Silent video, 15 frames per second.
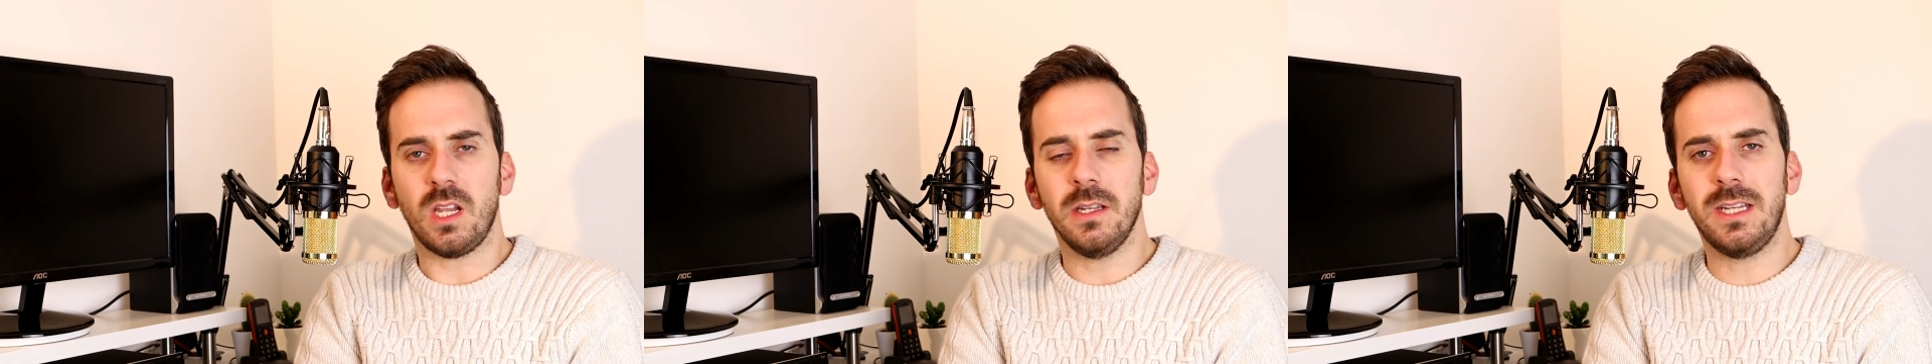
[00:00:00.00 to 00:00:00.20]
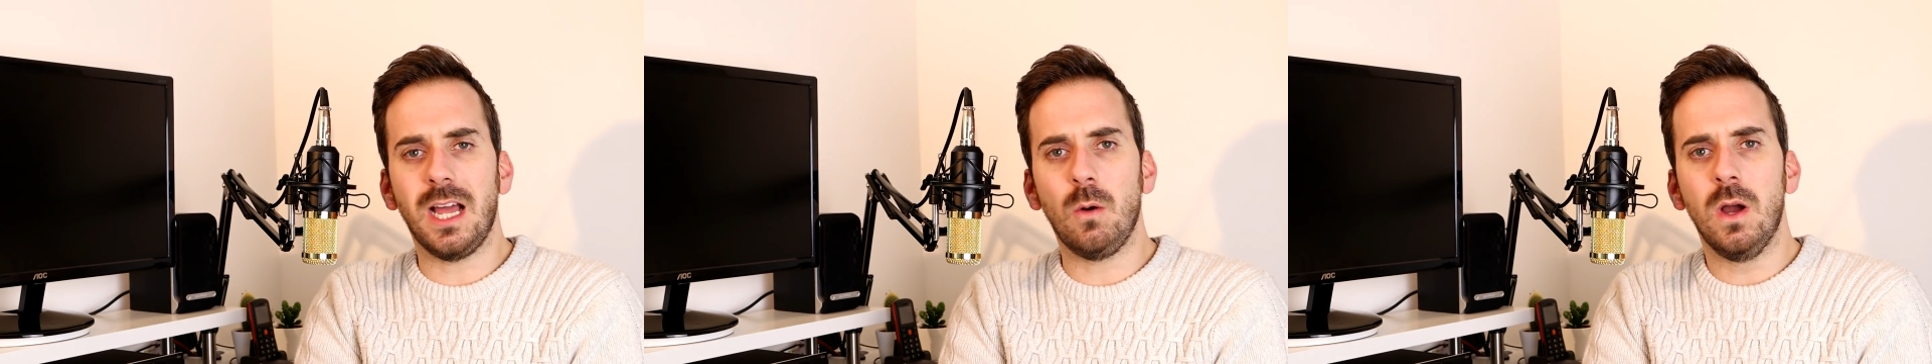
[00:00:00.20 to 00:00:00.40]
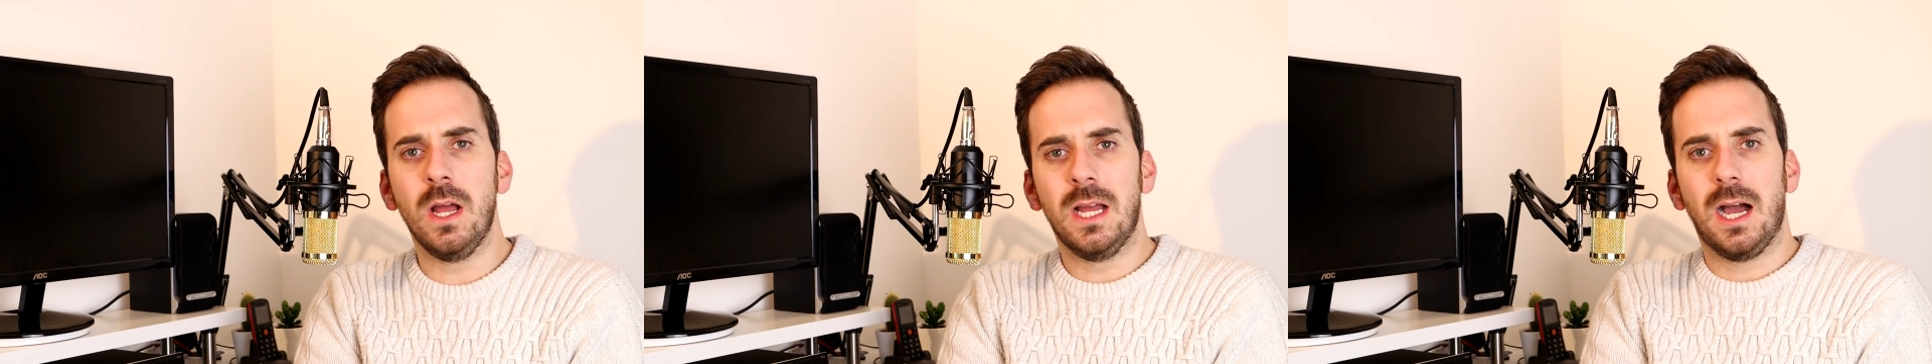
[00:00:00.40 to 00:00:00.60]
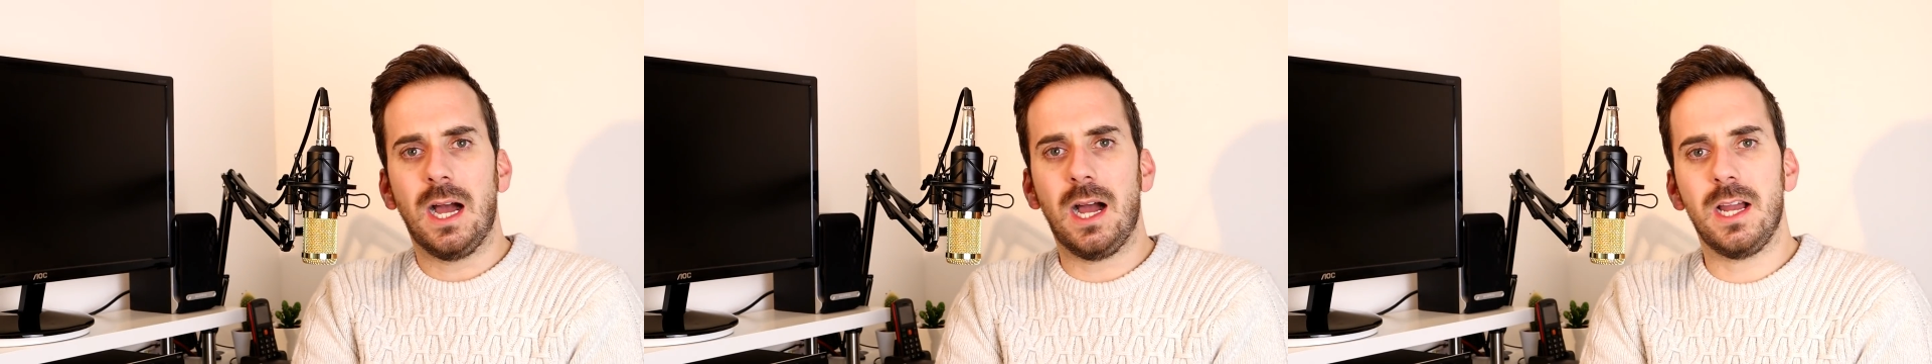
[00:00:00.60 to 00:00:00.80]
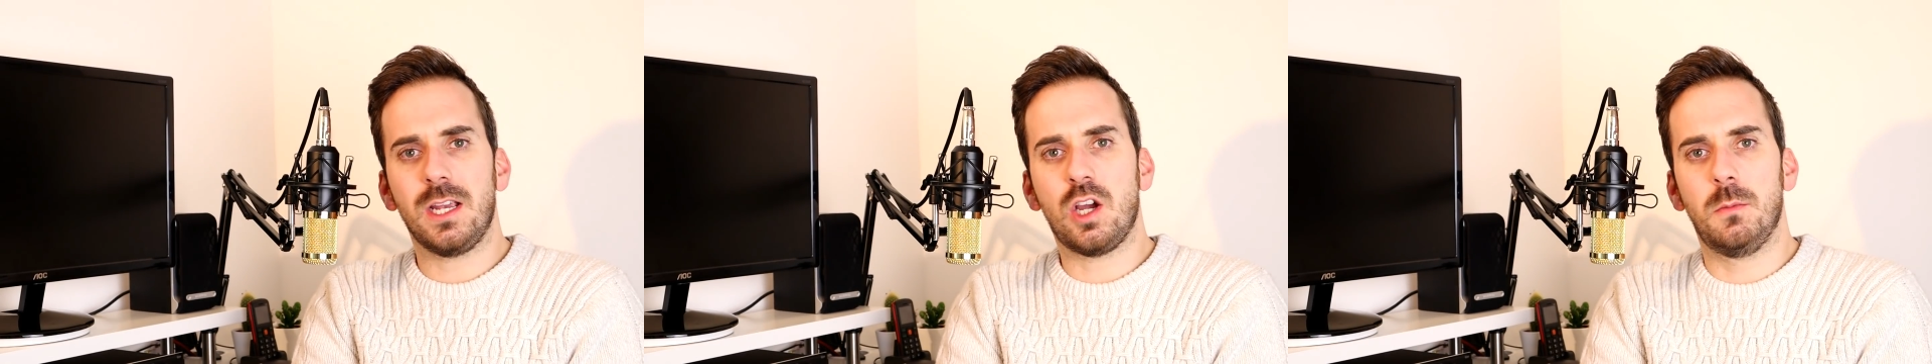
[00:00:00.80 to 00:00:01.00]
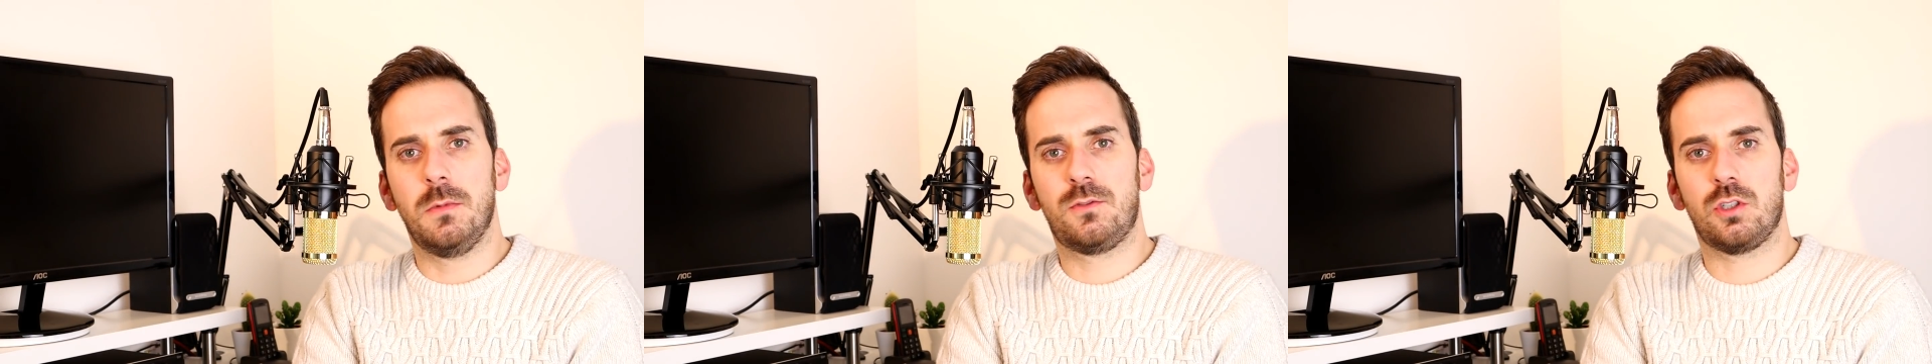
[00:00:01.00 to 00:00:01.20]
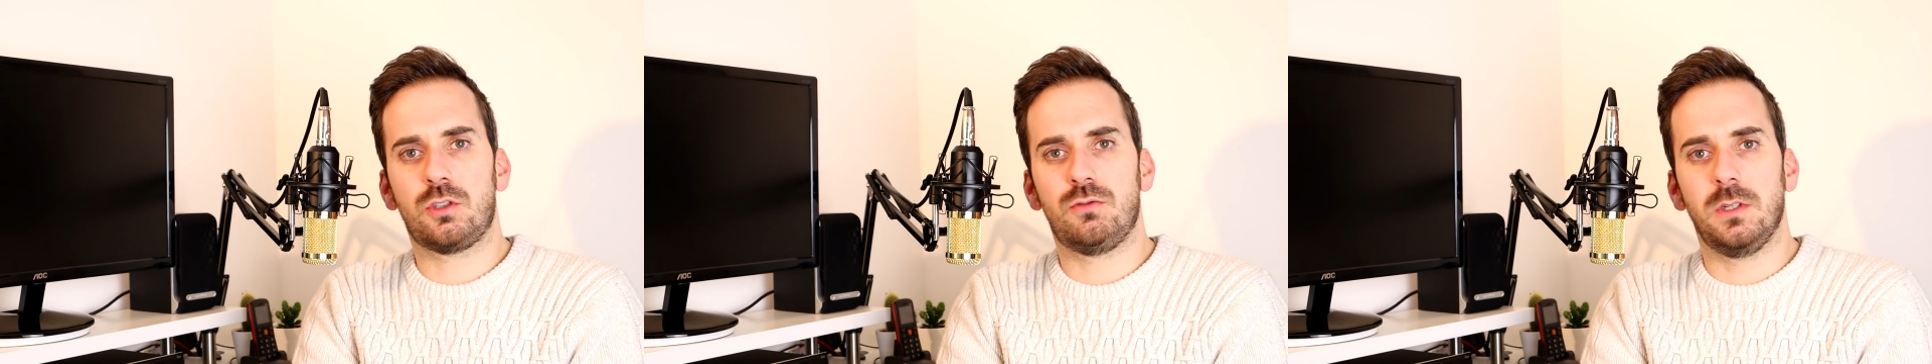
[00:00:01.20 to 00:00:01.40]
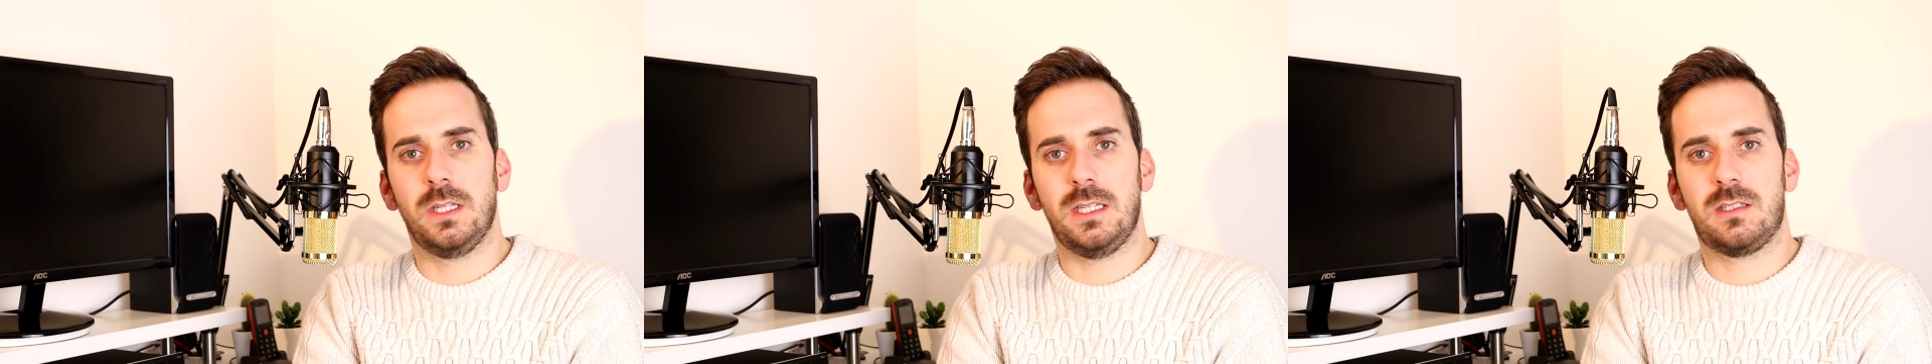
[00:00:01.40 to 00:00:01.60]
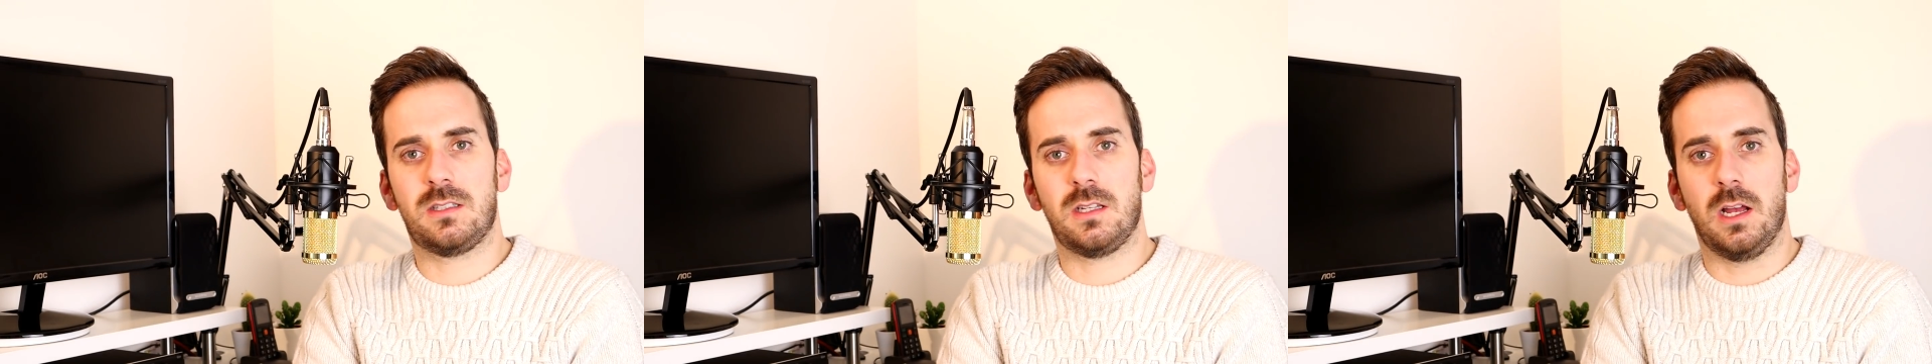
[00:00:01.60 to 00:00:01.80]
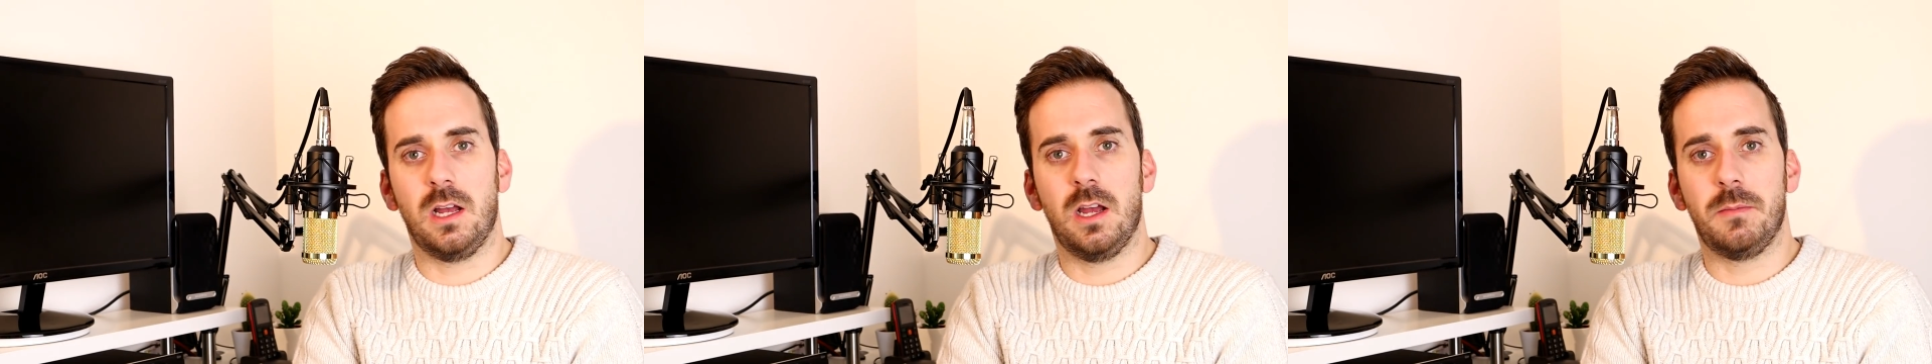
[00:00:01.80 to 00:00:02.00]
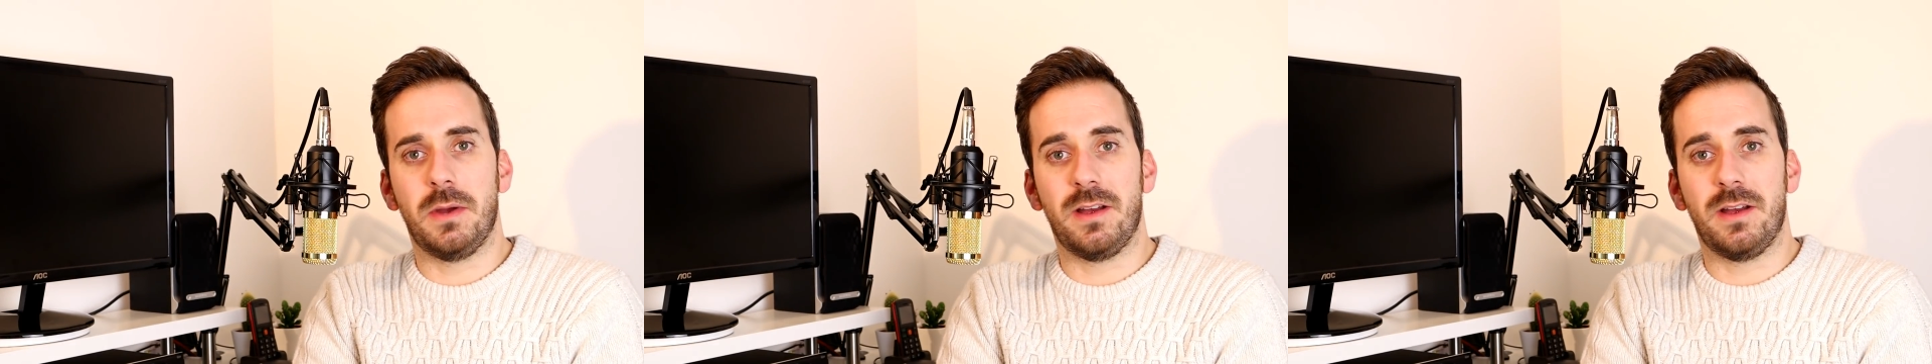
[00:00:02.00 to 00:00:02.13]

Now, ICOM have just released um,